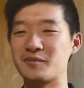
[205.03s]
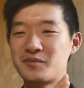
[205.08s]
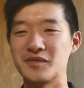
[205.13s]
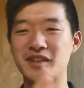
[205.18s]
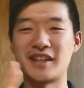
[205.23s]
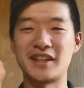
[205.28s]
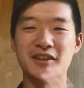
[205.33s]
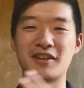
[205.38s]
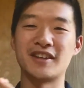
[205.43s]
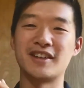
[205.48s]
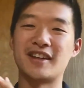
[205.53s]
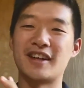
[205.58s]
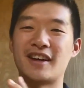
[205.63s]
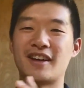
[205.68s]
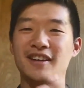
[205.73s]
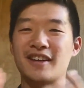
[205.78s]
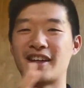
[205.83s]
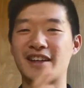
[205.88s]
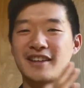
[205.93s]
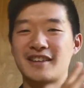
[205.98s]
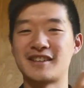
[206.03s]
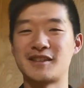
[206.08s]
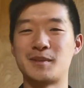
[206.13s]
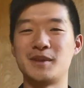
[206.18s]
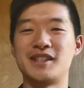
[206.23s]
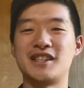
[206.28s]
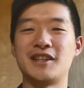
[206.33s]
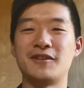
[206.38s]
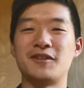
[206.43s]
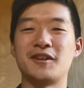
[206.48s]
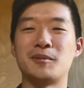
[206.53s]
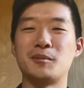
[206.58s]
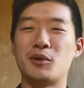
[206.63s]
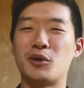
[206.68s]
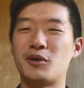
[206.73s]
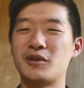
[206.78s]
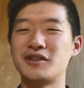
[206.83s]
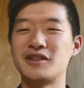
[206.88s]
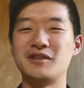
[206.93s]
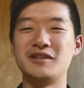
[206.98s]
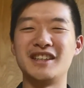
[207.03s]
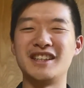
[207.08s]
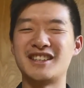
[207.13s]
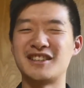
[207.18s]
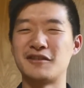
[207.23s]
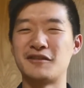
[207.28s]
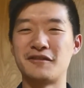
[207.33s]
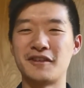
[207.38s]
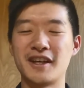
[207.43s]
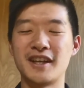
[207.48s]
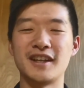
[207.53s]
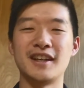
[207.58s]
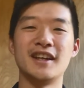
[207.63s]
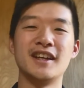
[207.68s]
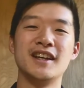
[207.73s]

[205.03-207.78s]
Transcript: here and there, like specific molds you need to fit.